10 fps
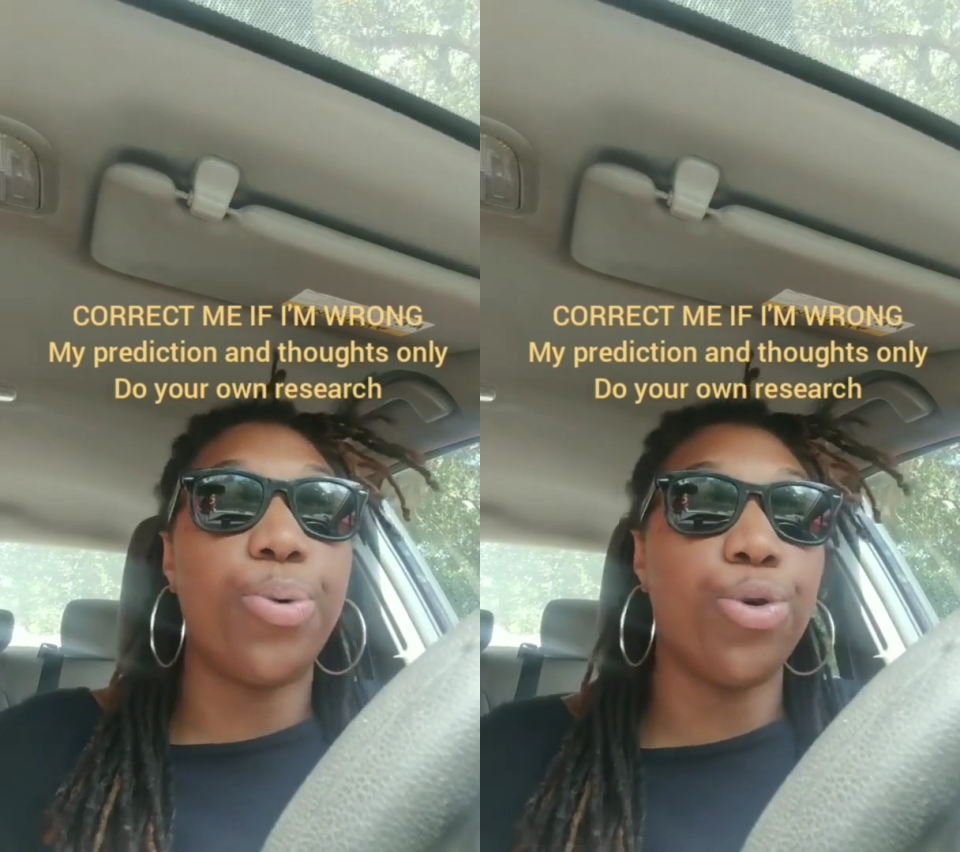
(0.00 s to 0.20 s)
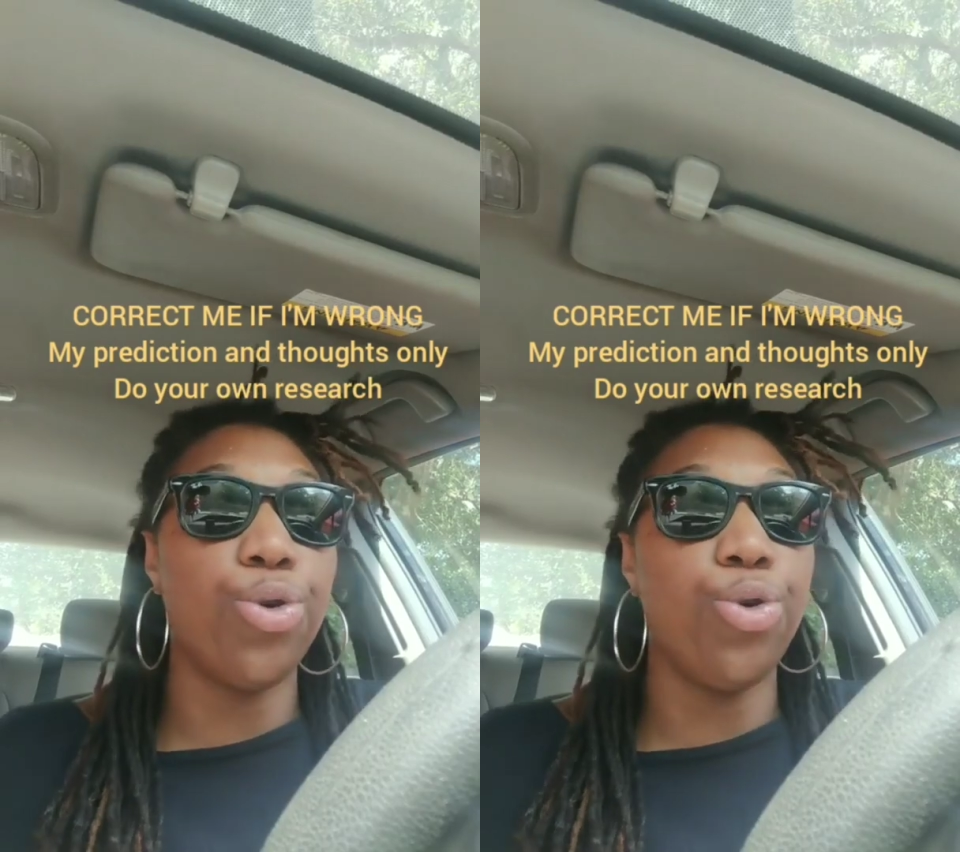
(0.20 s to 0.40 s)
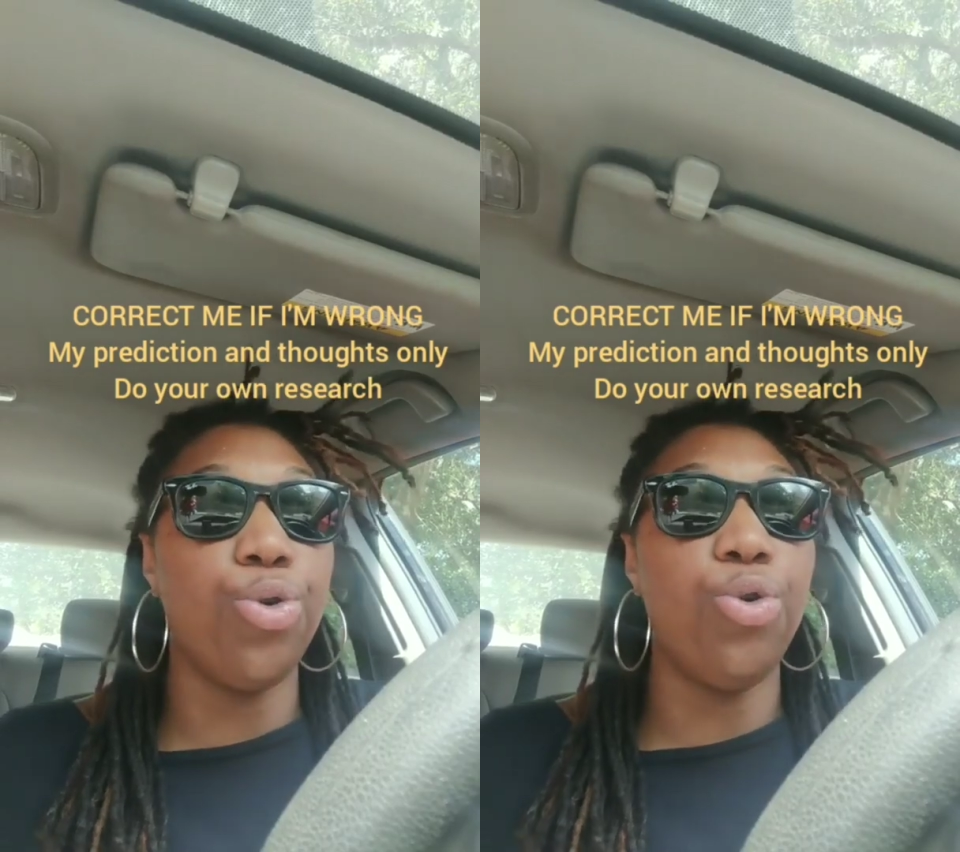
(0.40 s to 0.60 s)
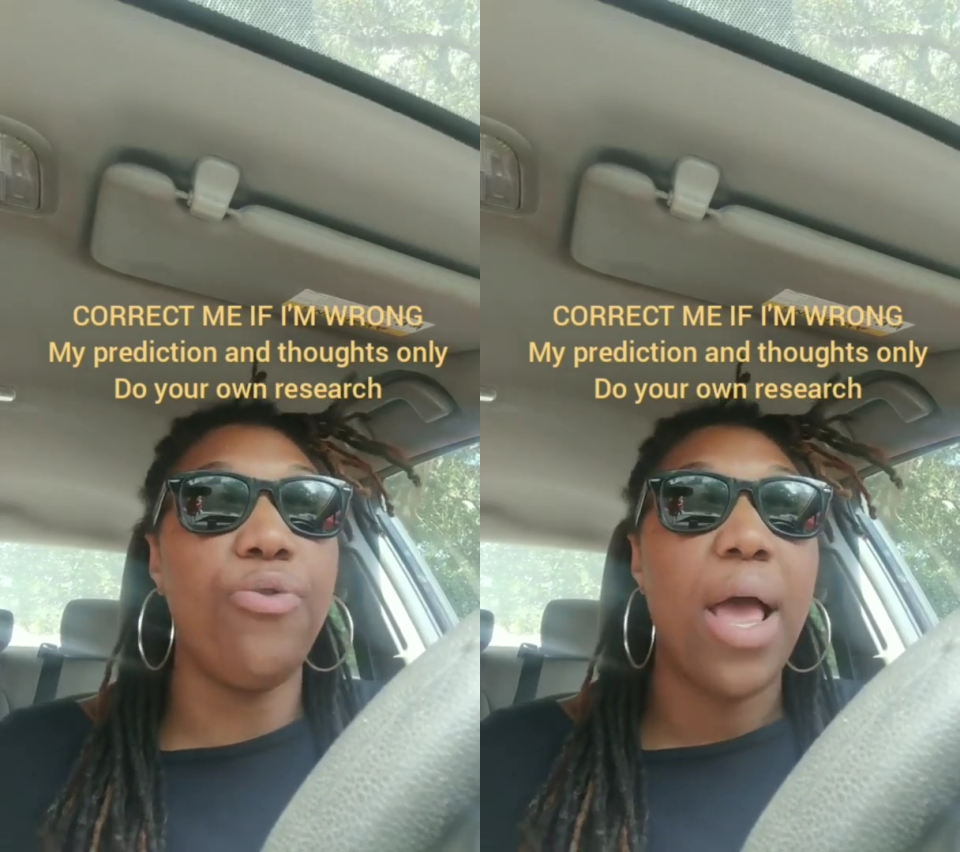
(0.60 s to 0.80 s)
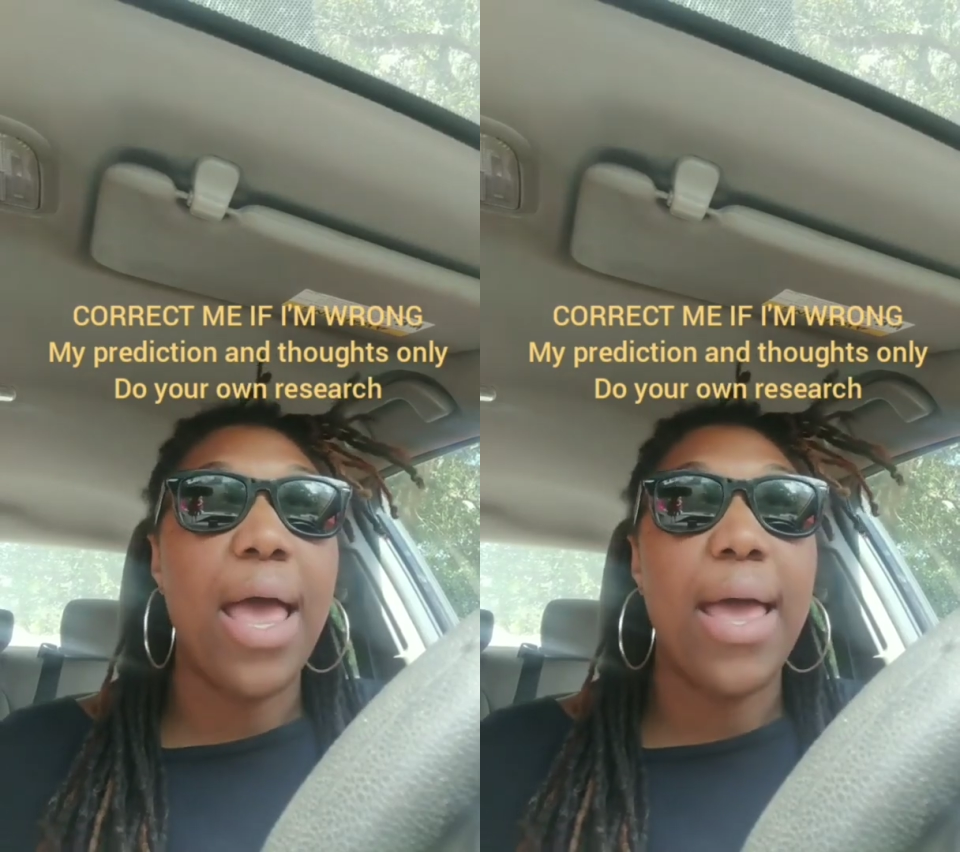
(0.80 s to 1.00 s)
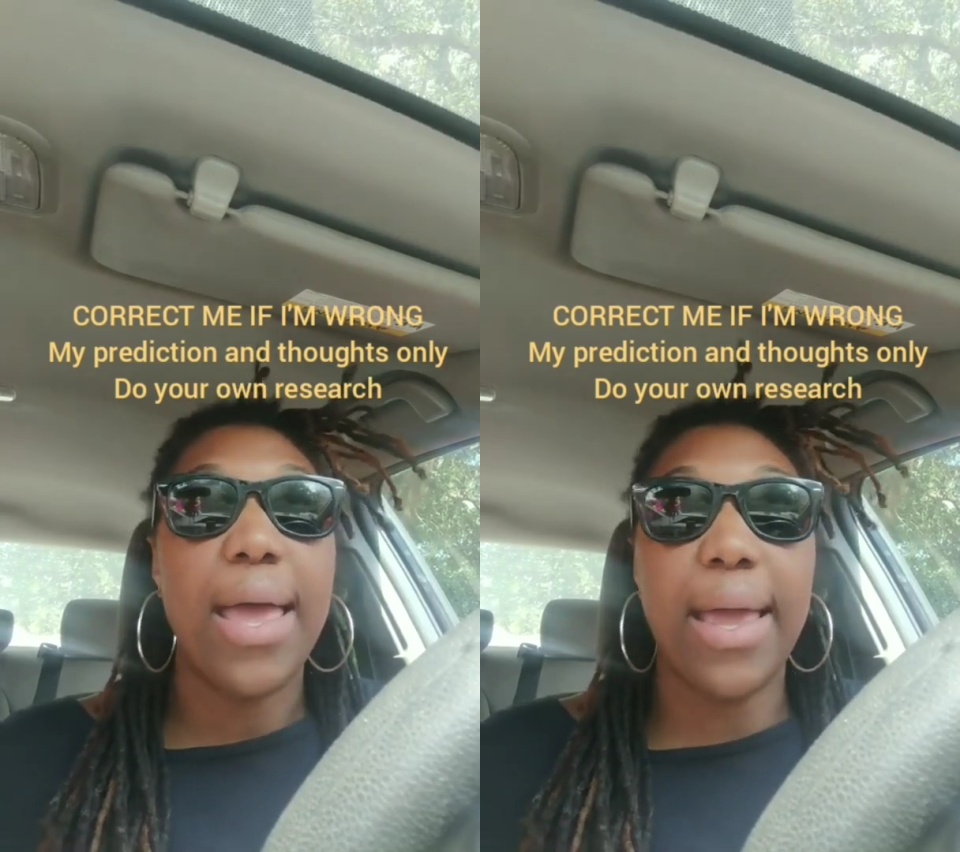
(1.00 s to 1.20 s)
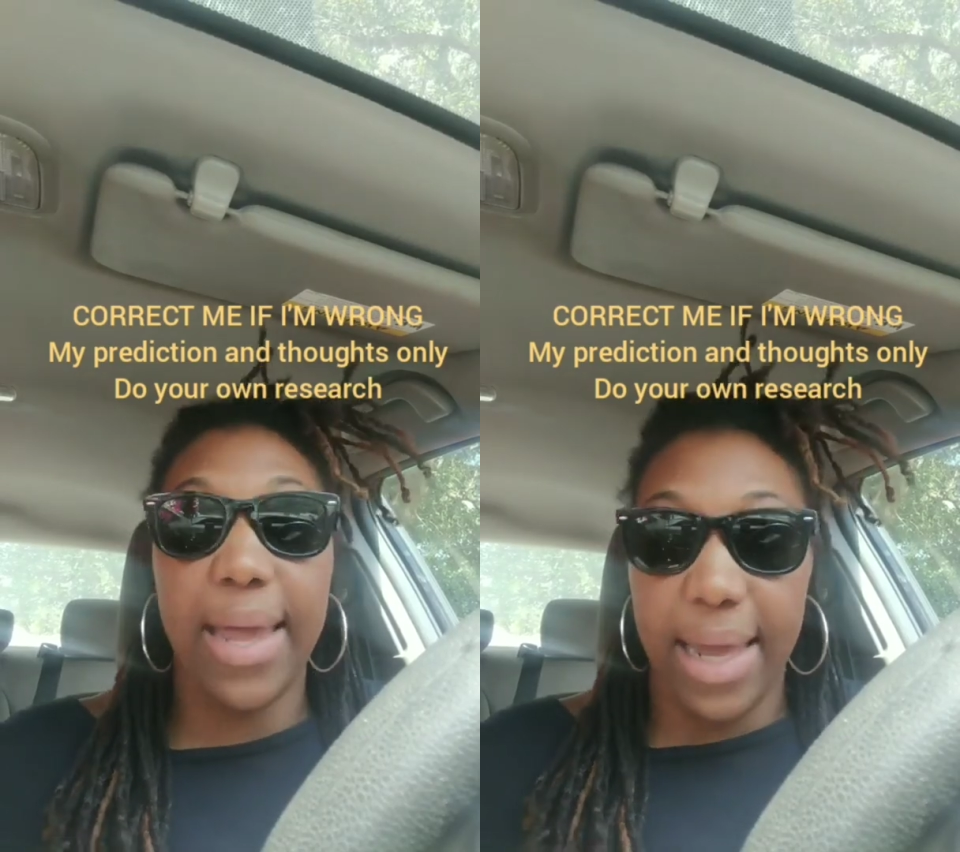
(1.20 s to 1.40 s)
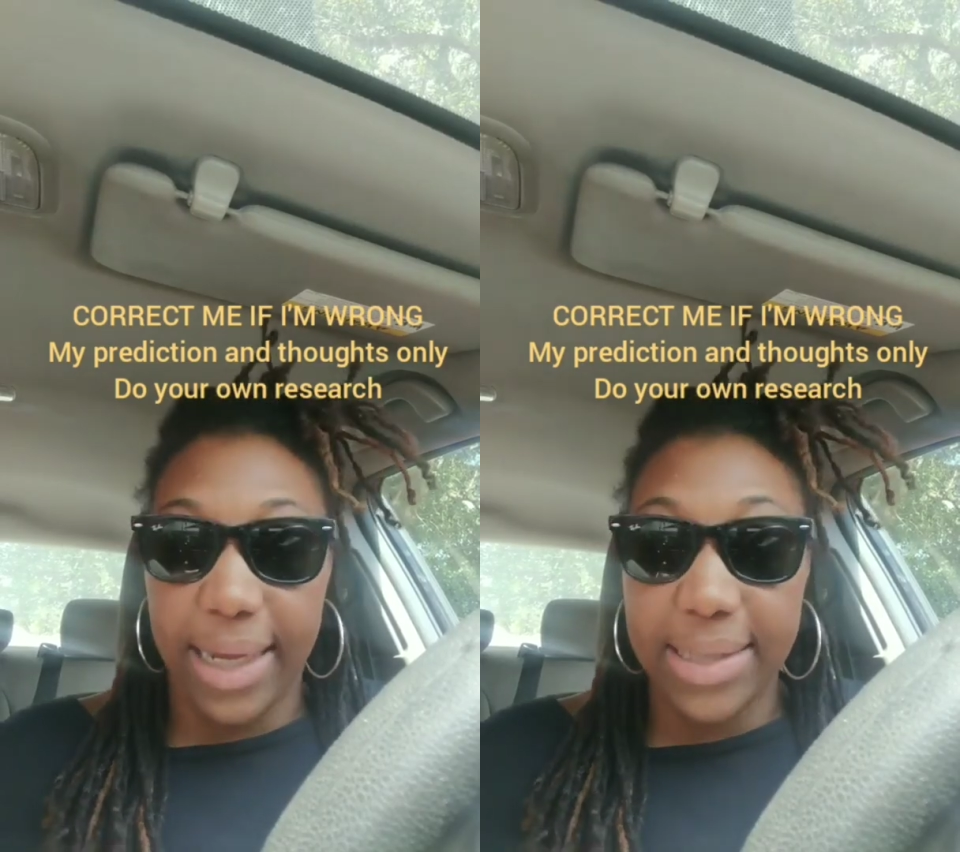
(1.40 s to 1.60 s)
prove
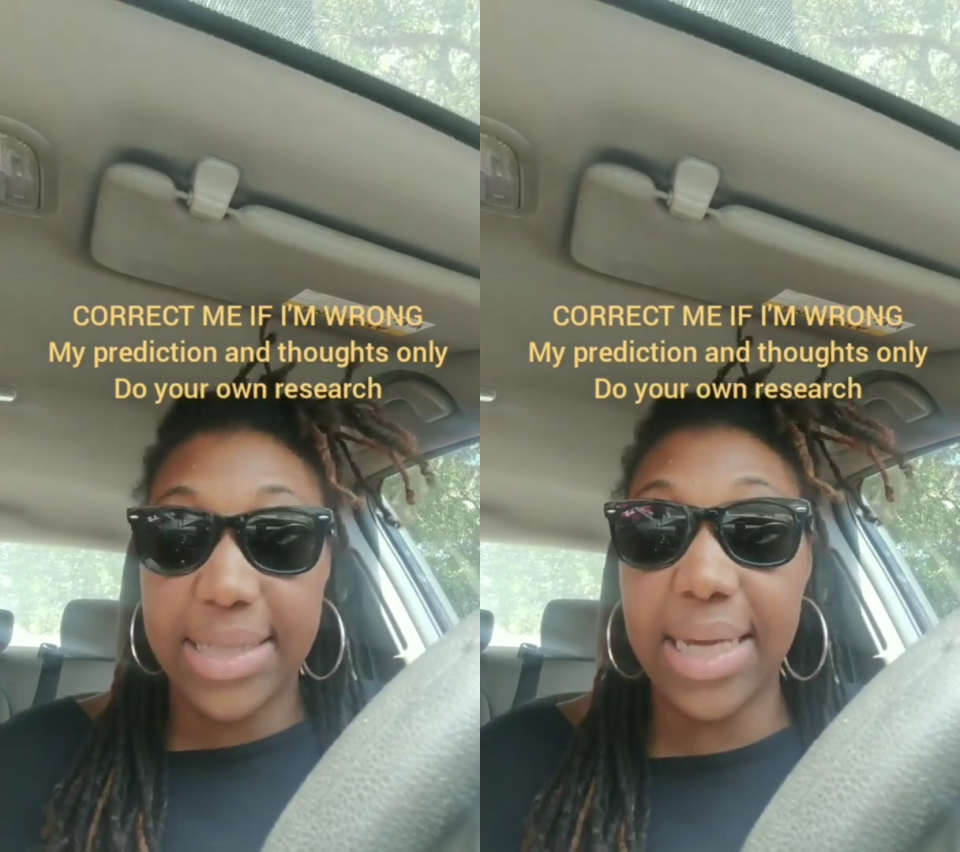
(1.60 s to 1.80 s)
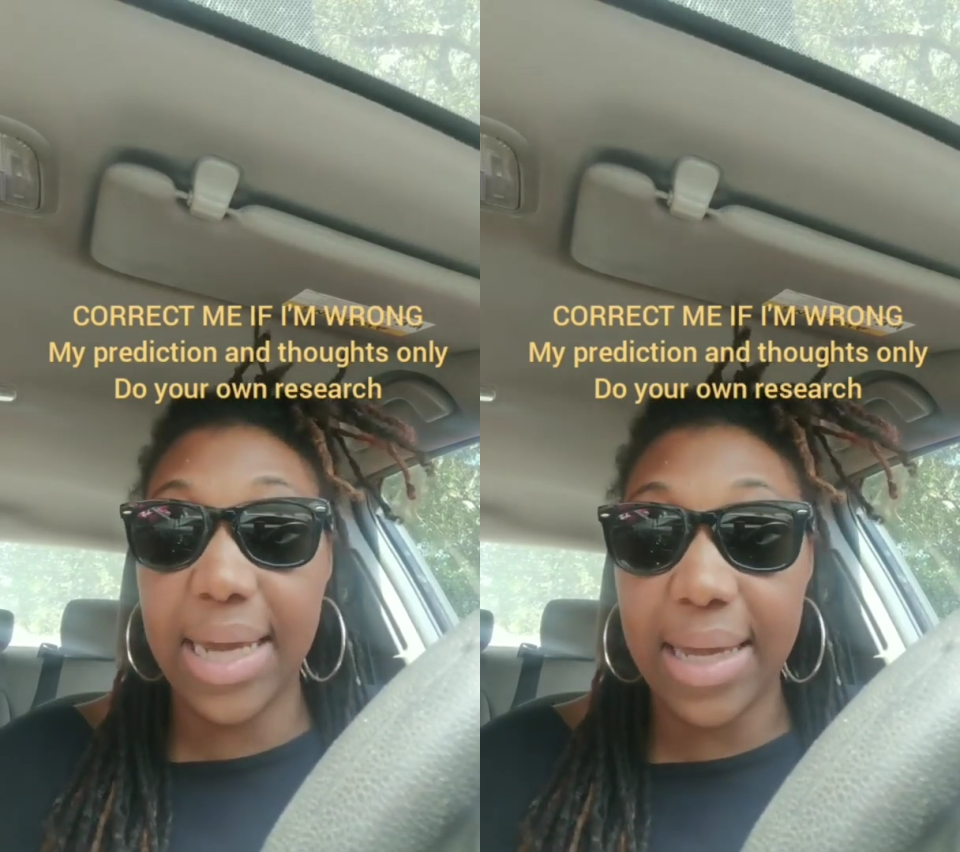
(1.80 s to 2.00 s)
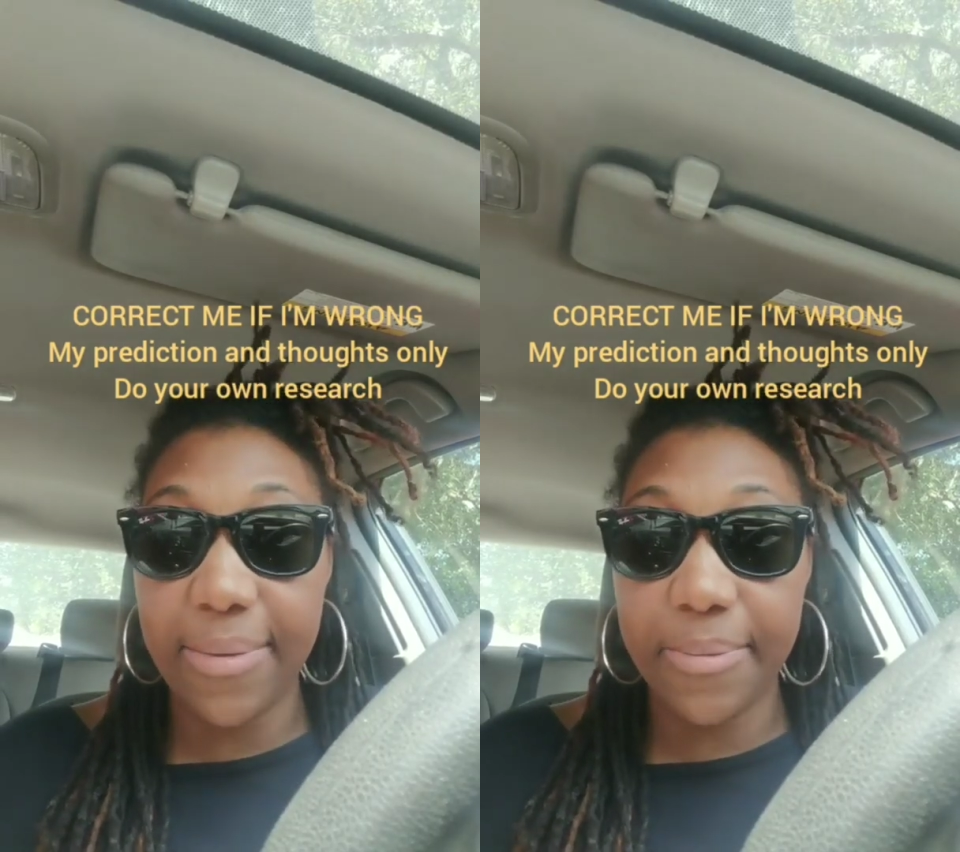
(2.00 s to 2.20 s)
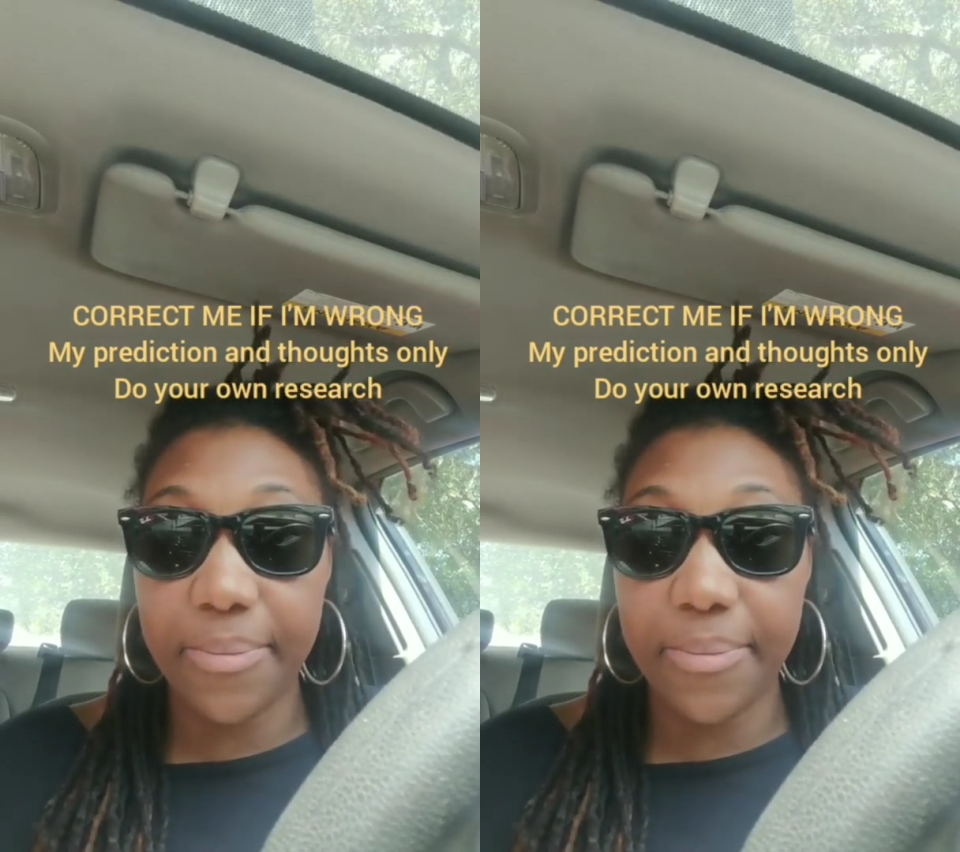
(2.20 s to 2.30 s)
intent,